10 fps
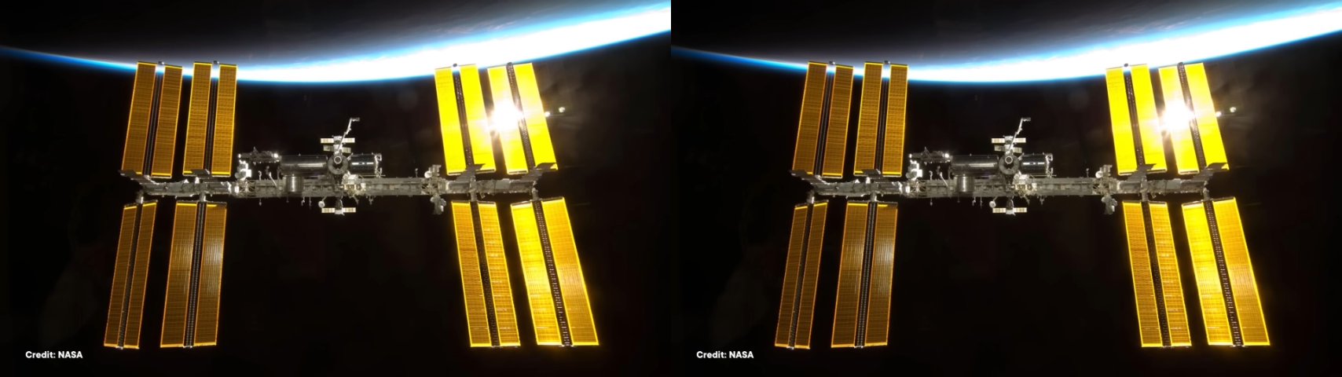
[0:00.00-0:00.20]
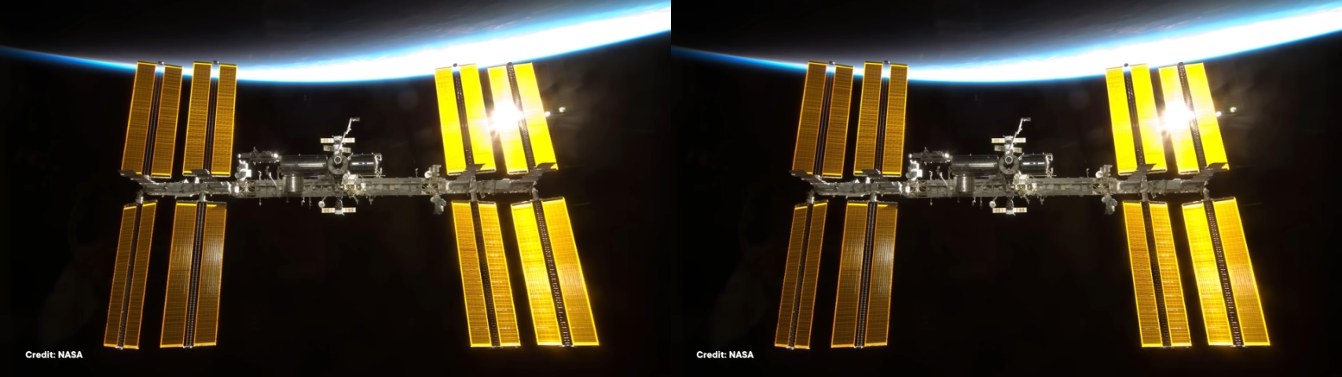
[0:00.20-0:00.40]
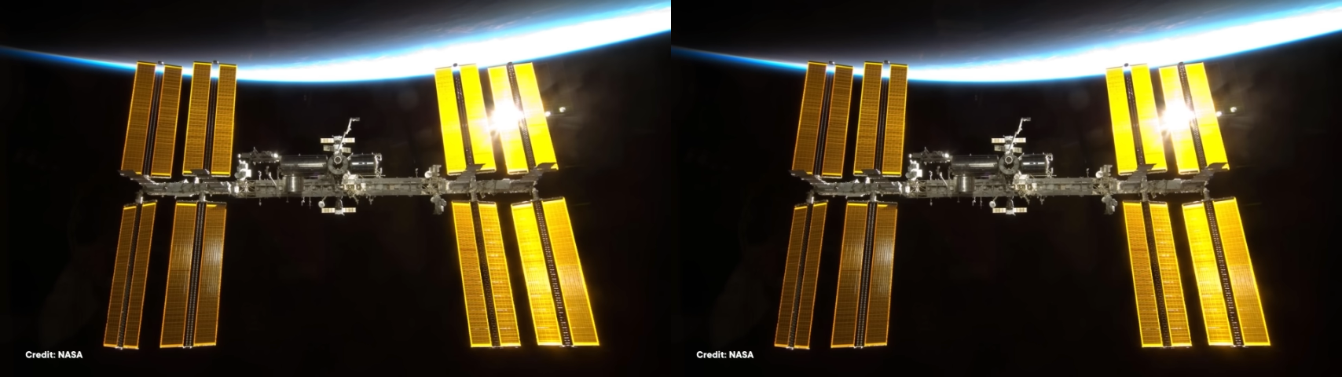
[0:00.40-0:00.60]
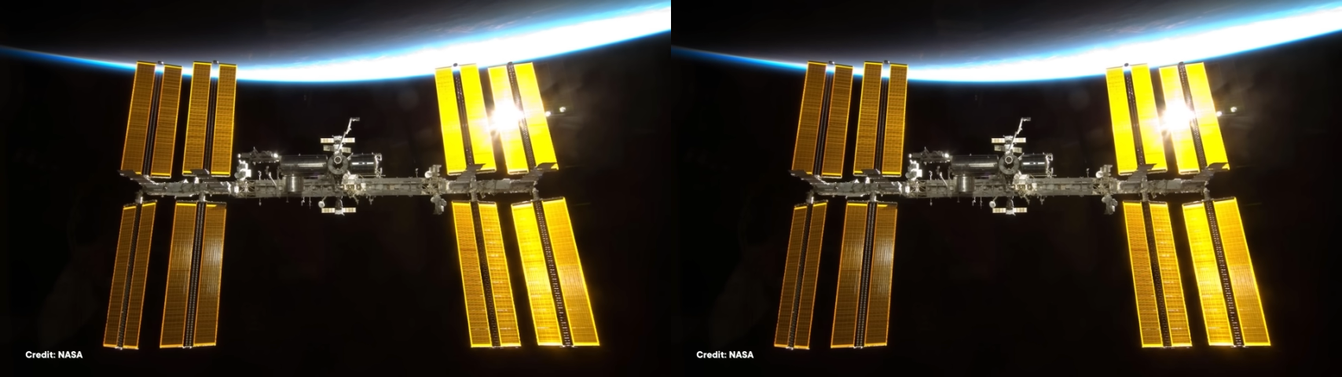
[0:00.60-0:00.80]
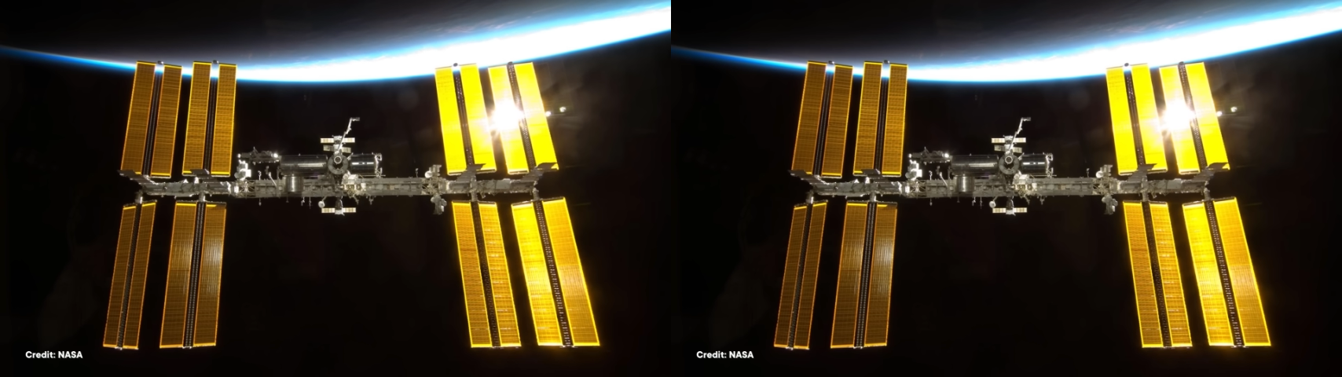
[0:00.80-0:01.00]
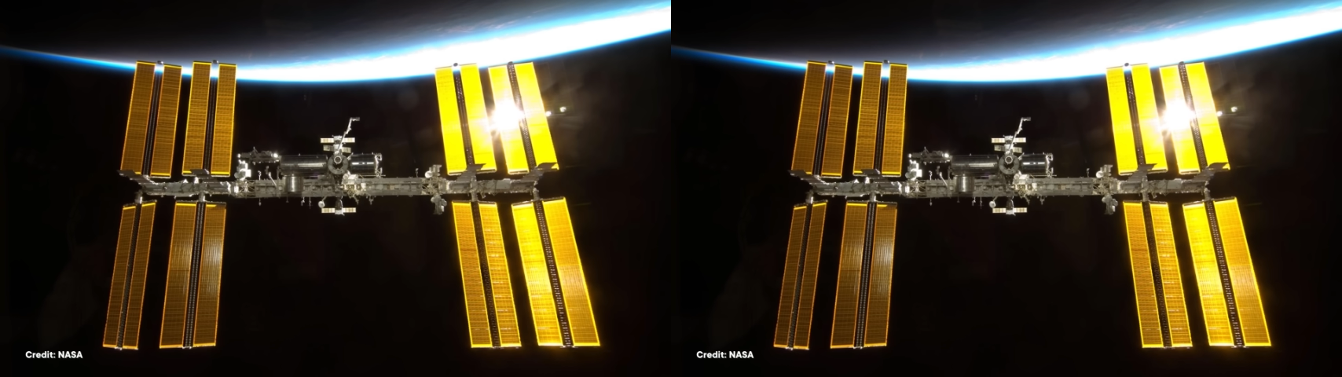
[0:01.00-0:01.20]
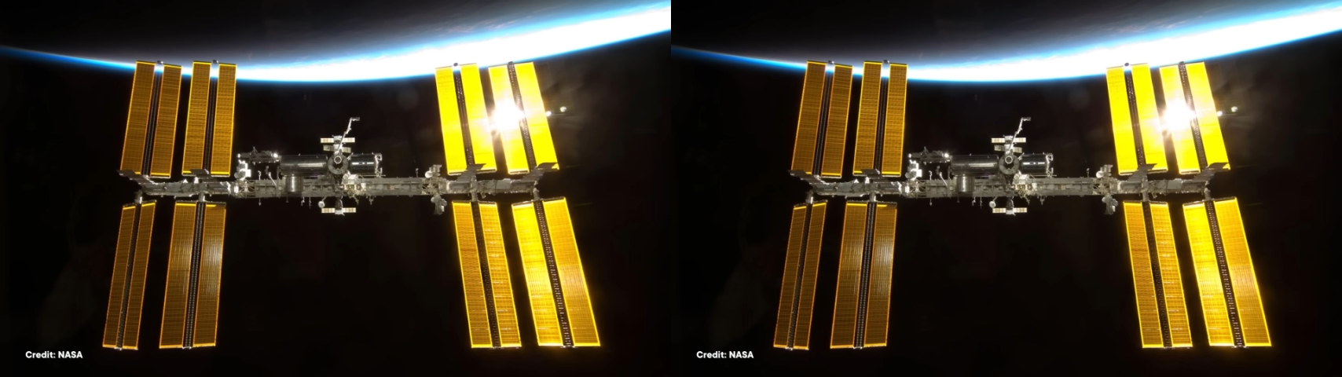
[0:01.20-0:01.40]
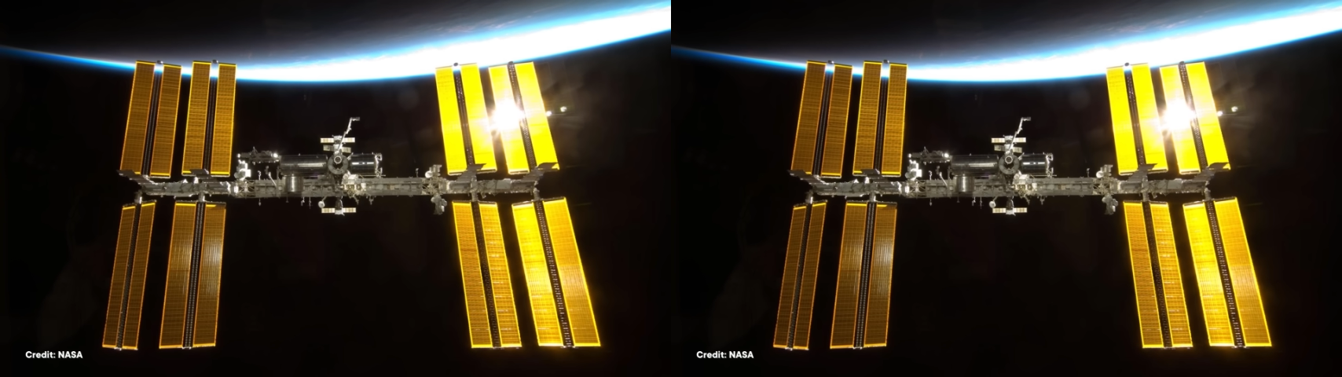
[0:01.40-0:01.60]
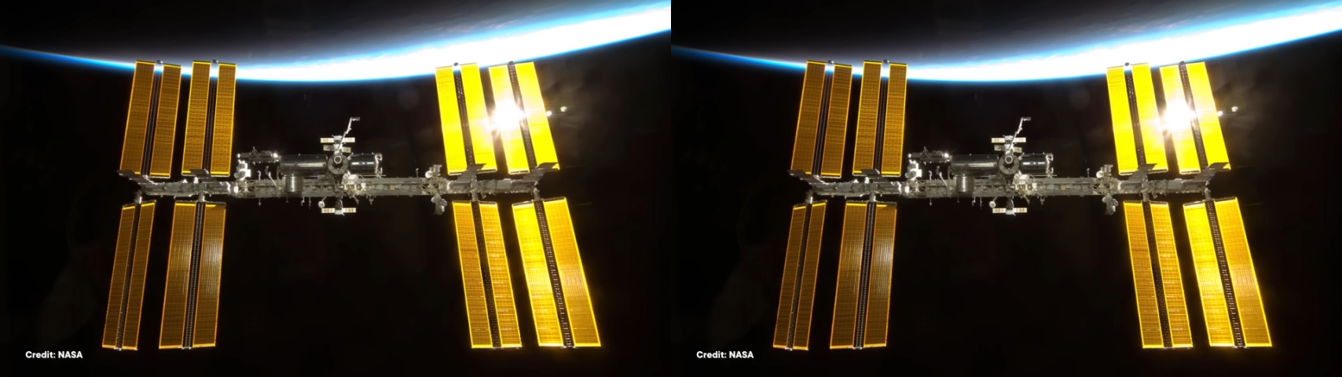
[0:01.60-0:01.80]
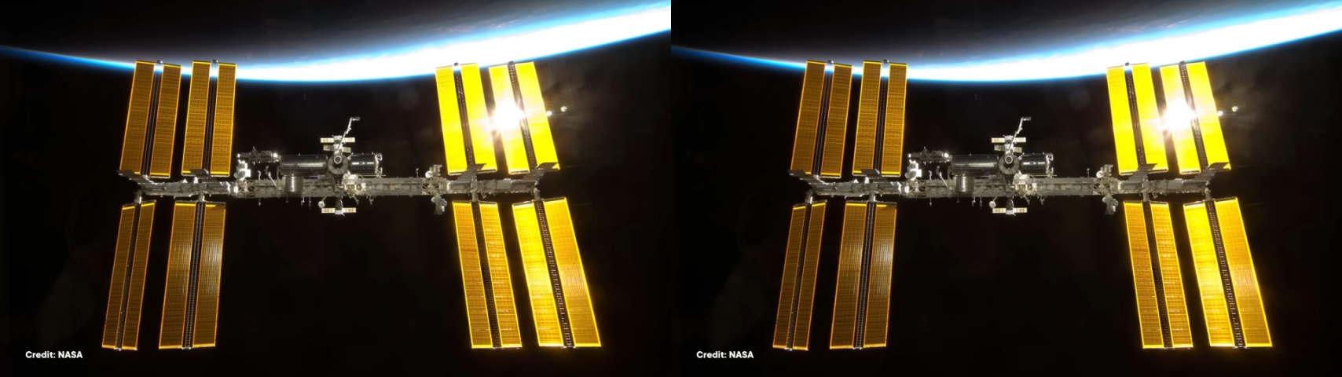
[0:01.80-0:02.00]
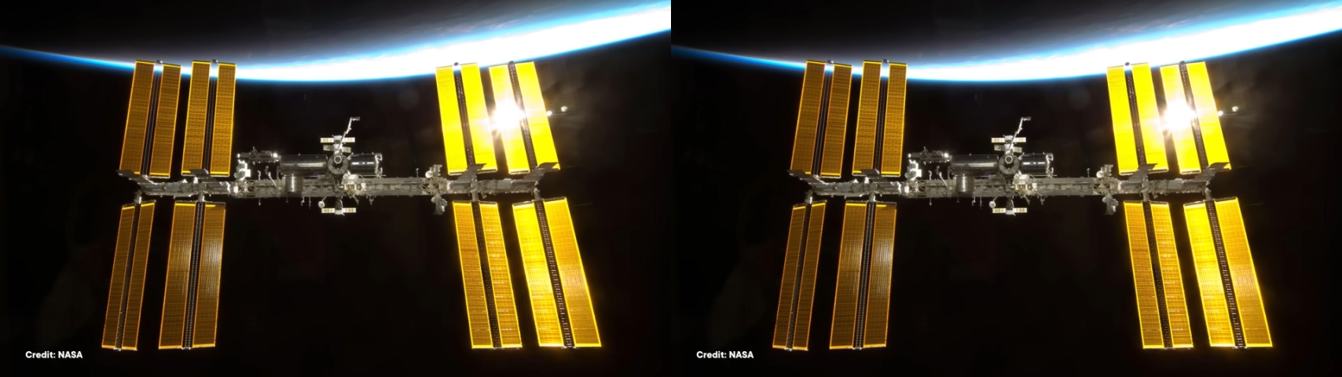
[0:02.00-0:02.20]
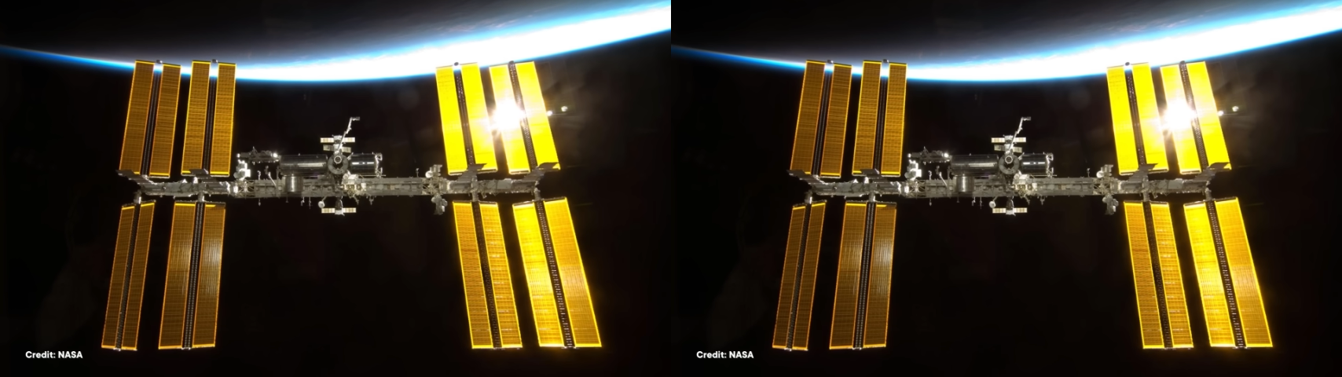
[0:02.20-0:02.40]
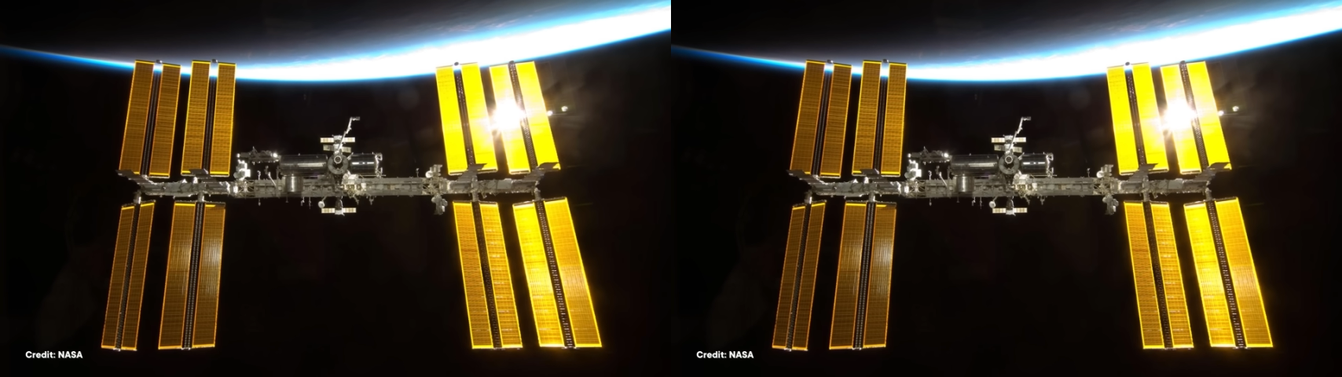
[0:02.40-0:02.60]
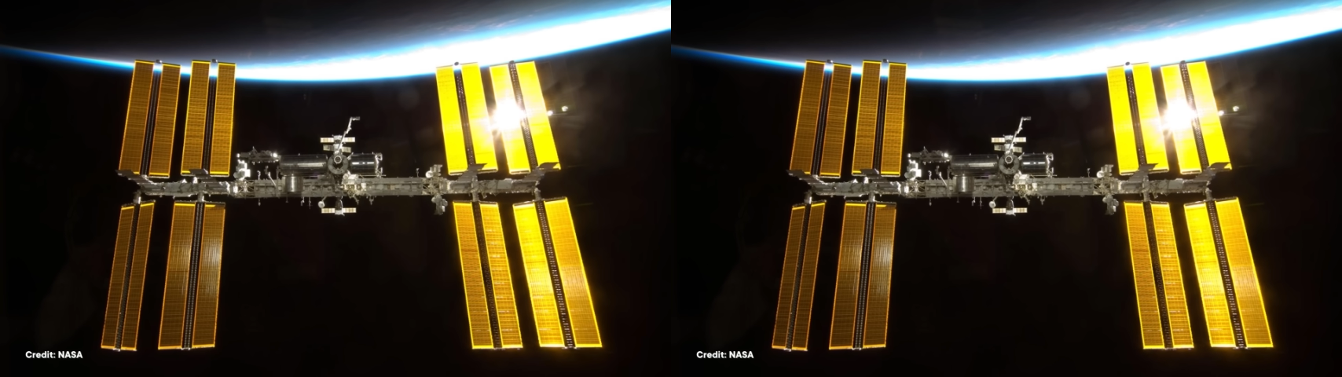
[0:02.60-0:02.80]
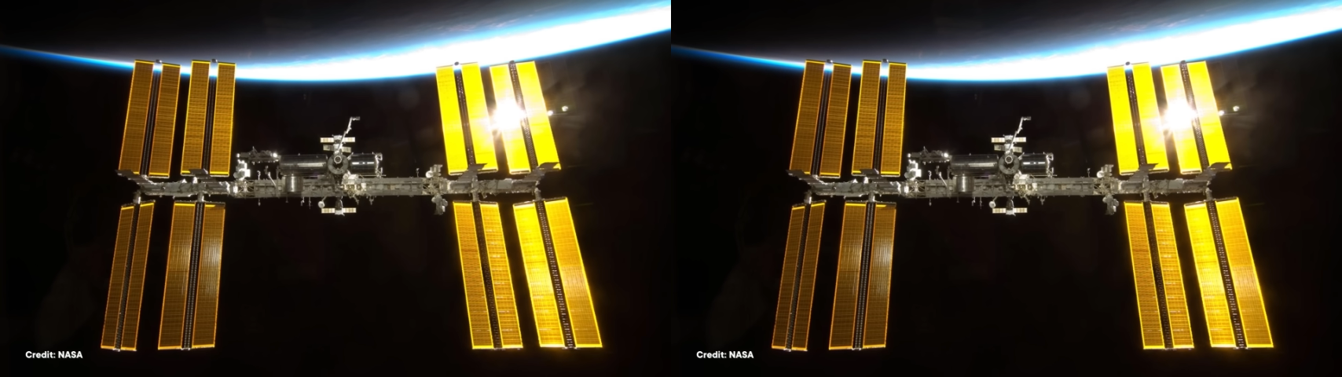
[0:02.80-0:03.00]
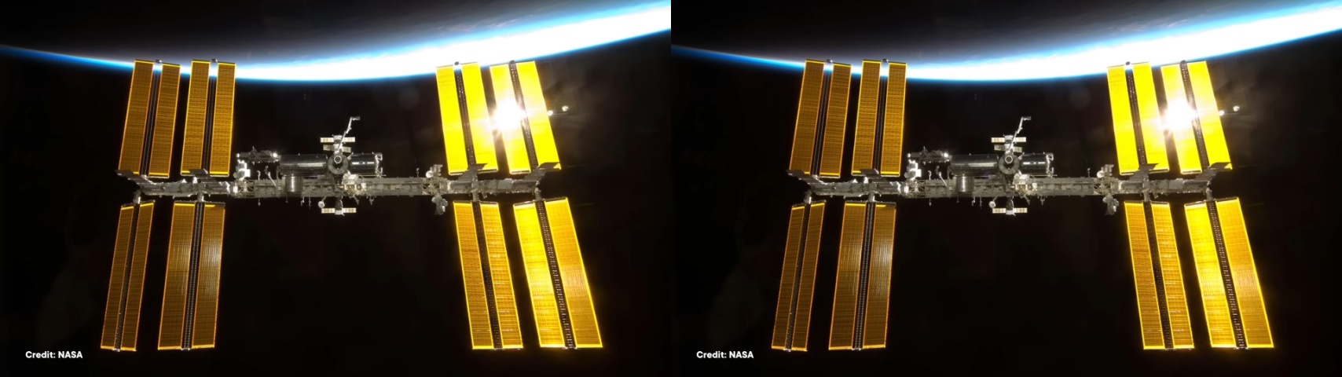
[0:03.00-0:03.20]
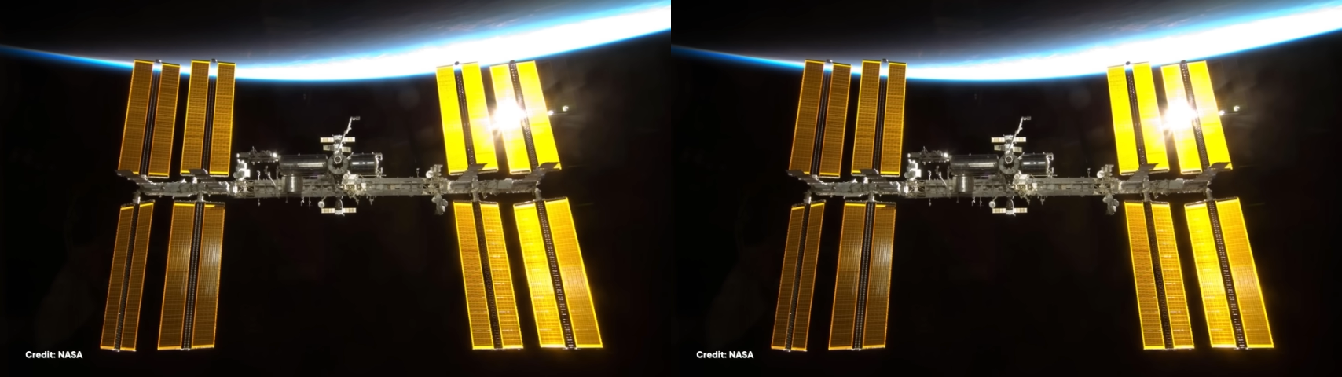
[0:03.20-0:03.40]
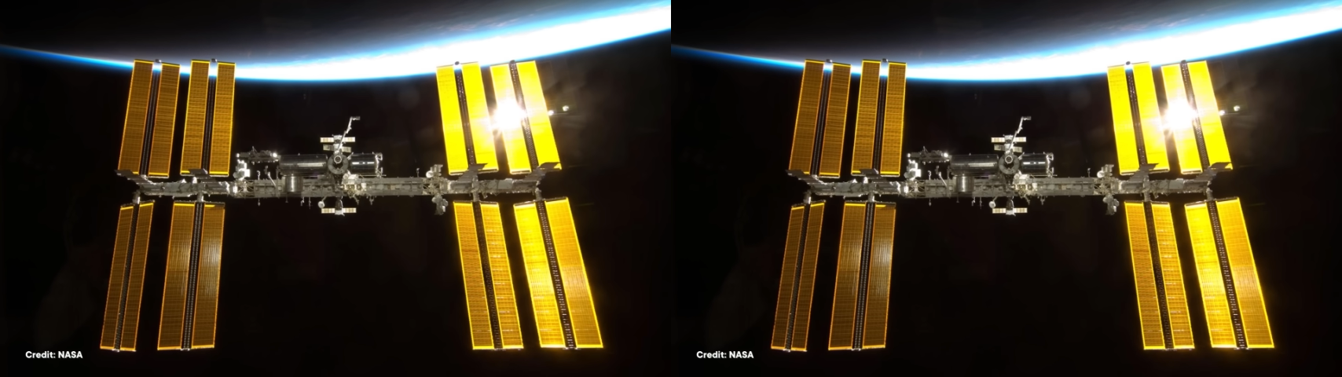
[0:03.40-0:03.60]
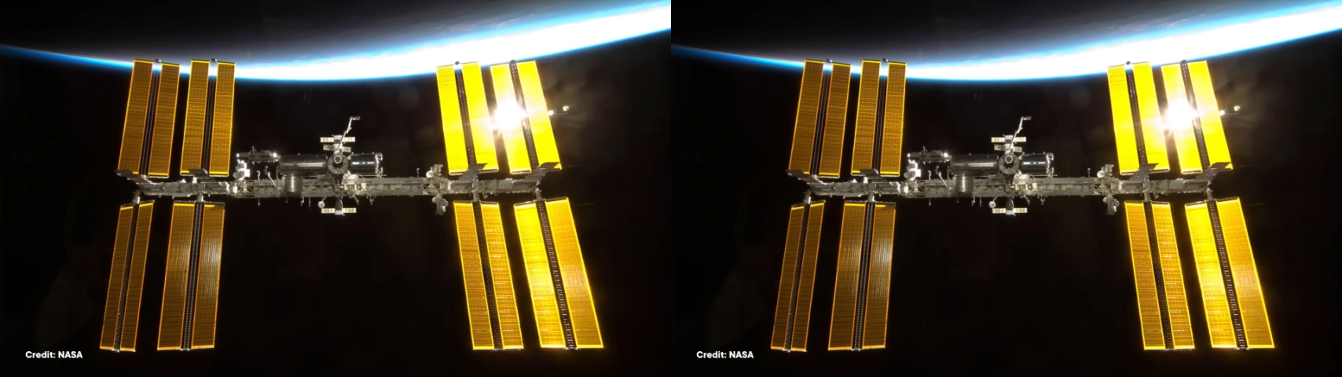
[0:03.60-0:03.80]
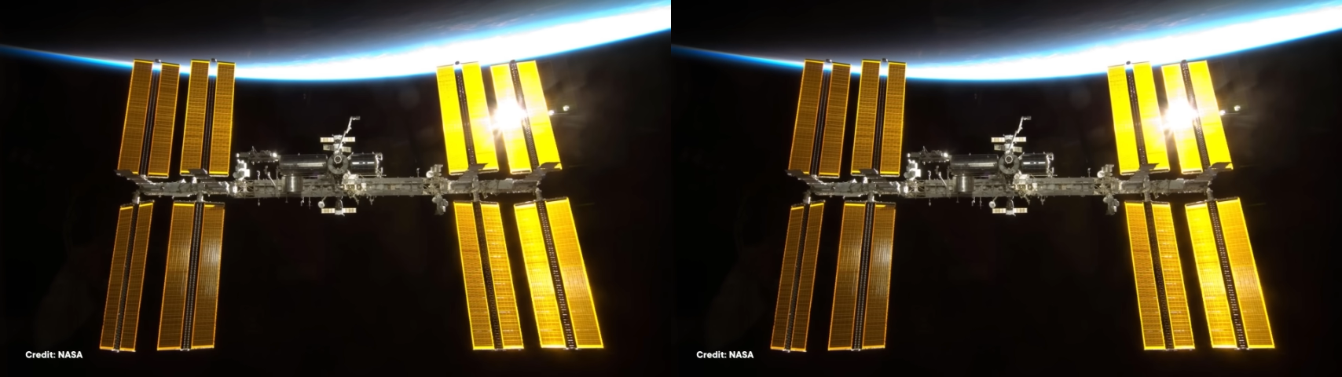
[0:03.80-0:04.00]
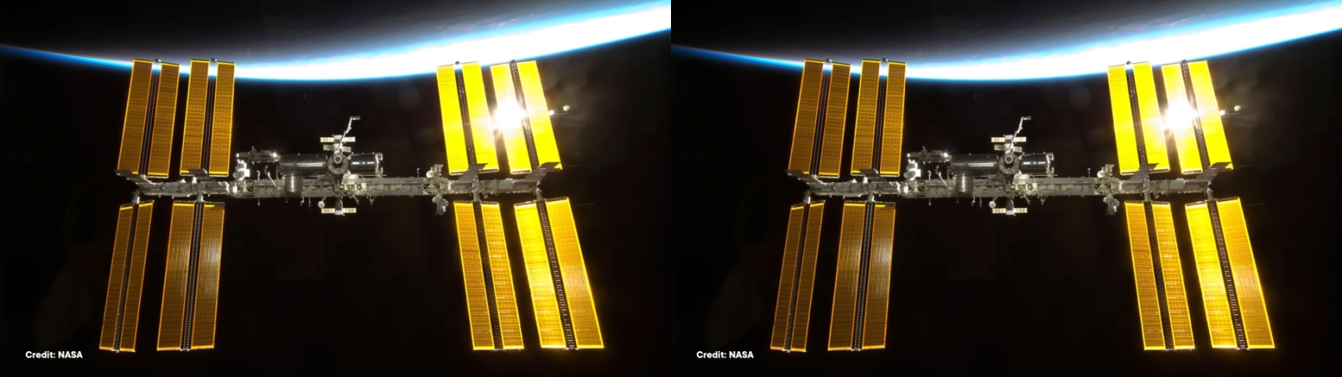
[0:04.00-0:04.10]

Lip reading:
[unreadable: no face in view]